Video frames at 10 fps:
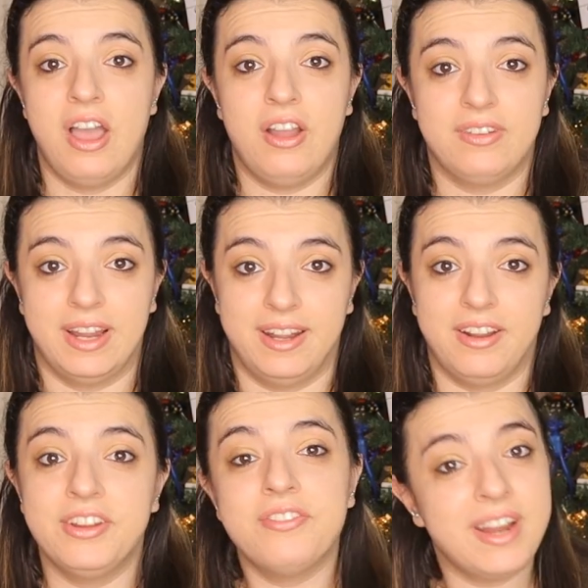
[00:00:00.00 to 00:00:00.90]
Alright,
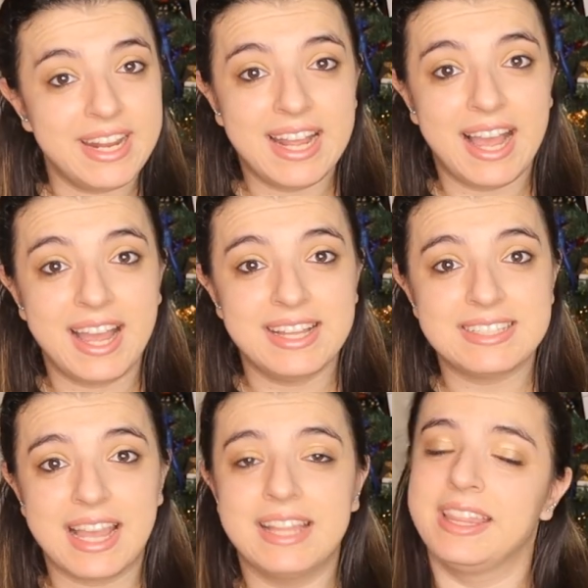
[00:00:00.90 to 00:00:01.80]
are you ready,
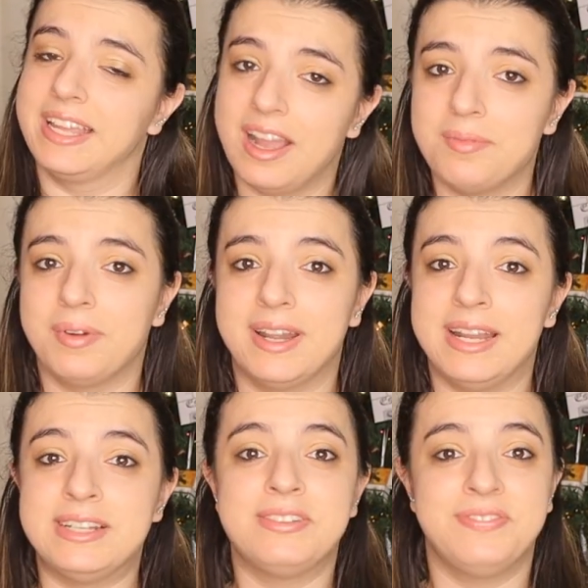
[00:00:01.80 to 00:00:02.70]
guys? I think I'm
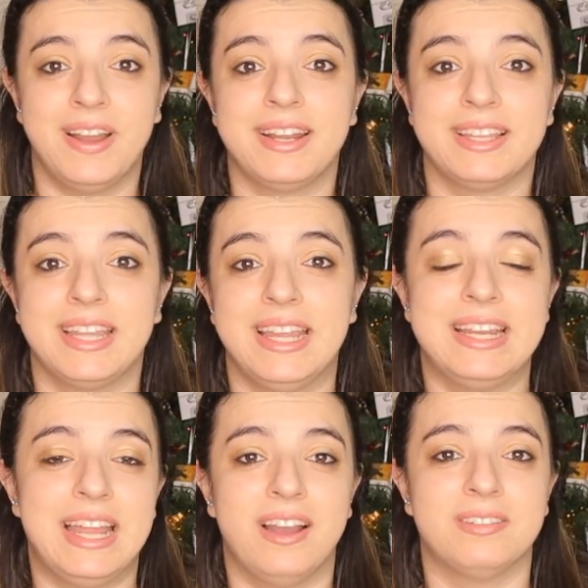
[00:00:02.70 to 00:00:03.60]
ready to finally
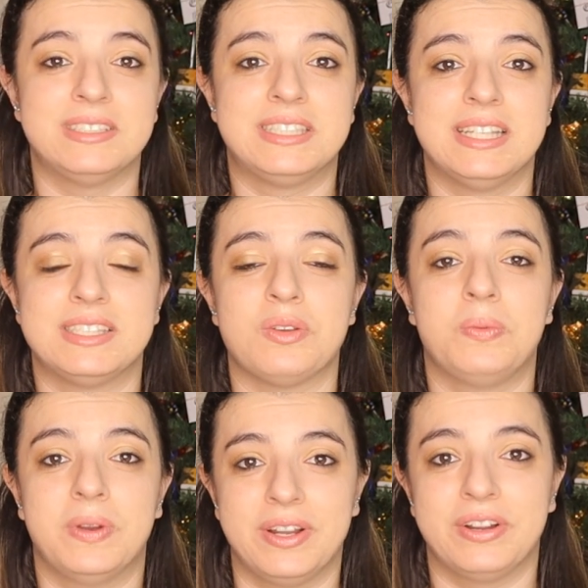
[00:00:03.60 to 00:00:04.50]
announce this
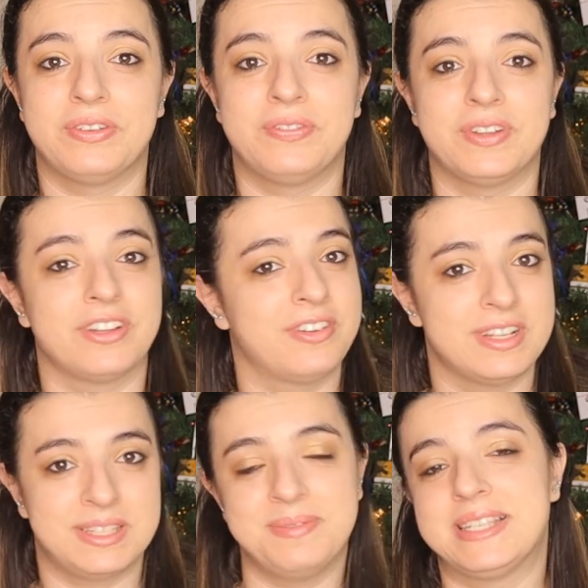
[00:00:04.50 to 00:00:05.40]
winner for the
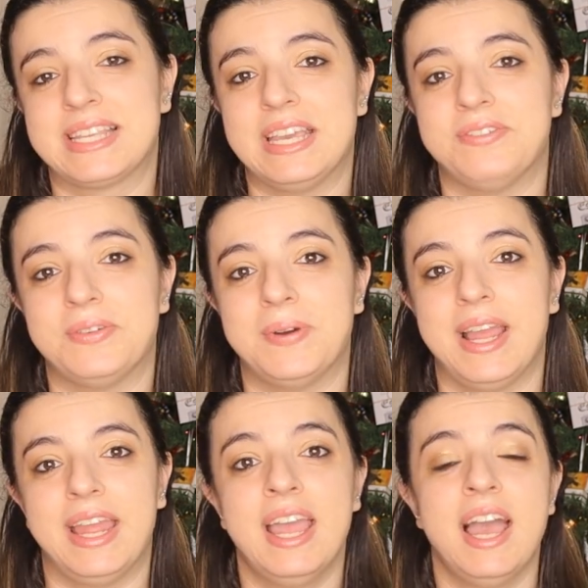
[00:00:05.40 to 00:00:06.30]
Christmas
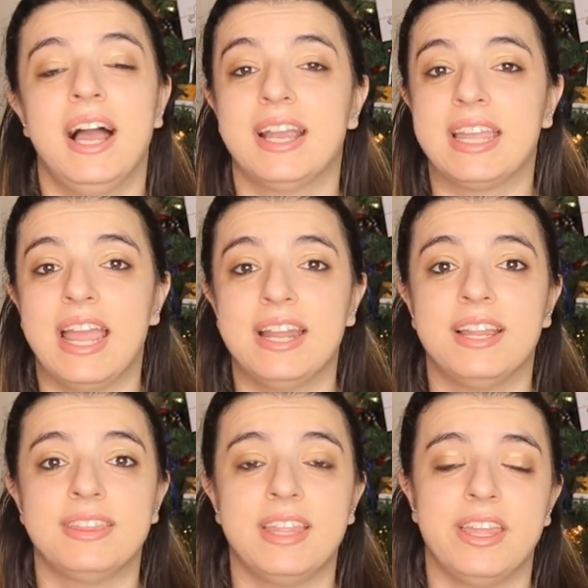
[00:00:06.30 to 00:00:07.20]
giveaway.
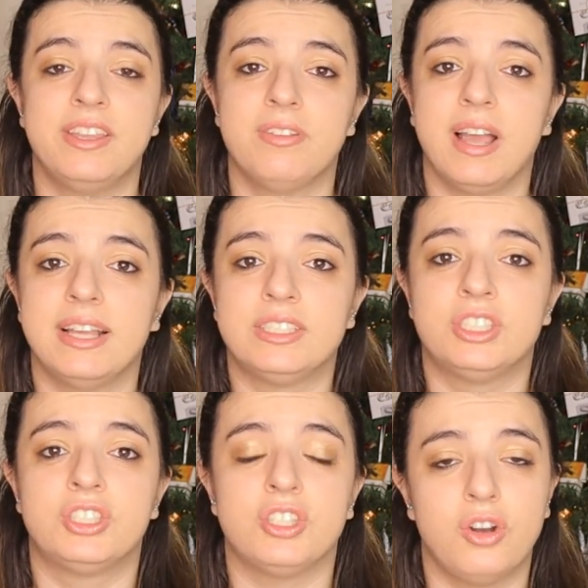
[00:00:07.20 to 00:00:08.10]
Again, thank you guys
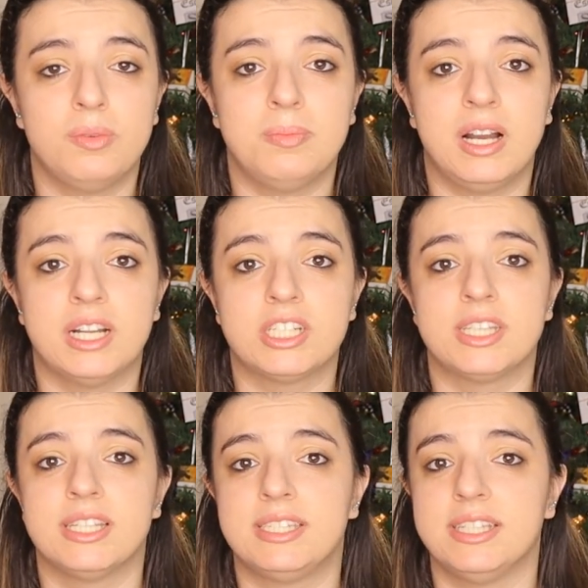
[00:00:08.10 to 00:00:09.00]
so much.
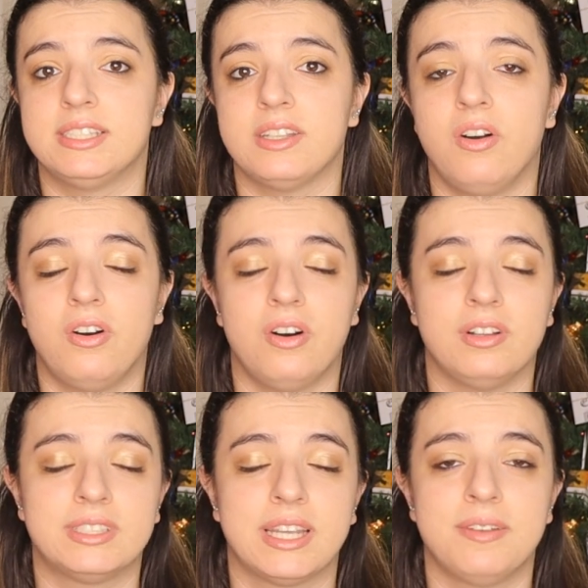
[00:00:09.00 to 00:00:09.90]
This is
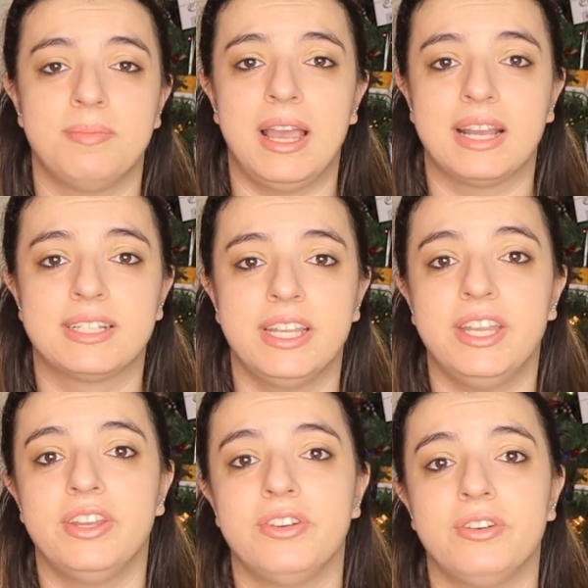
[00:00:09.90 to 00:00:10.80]
all to give back to
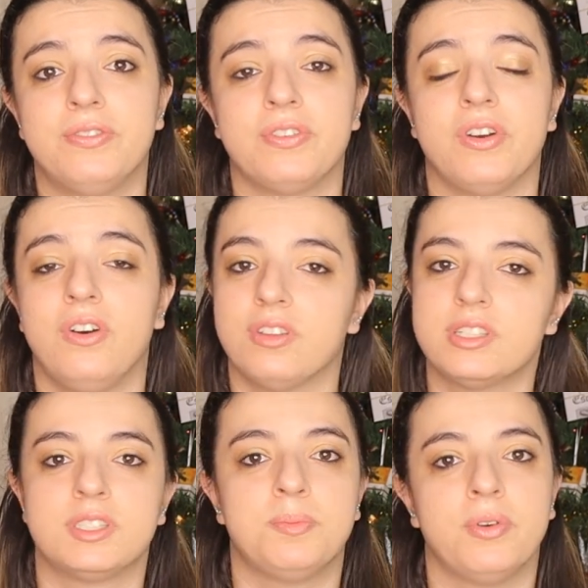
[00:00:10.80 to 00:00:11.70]
you for all the
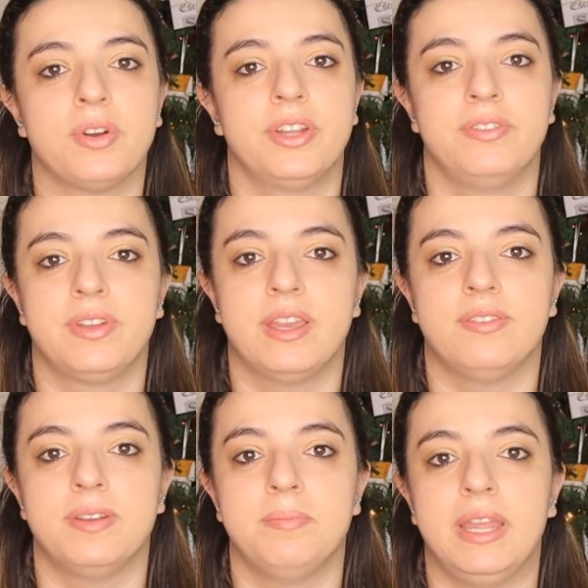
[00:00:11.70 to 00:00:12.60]
support you've
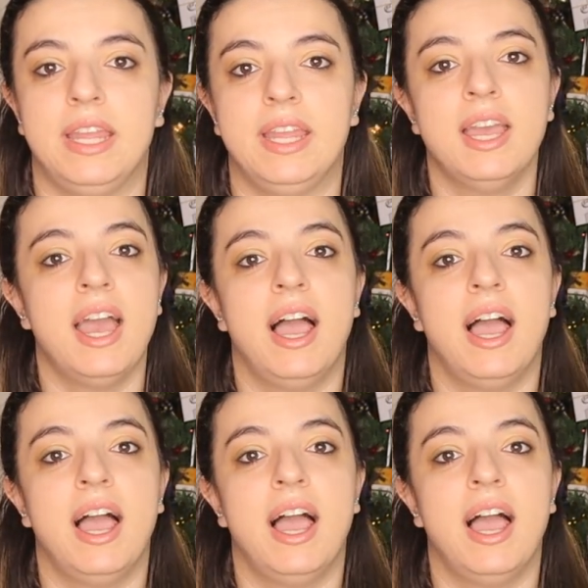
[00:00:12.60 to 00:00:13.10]
given me.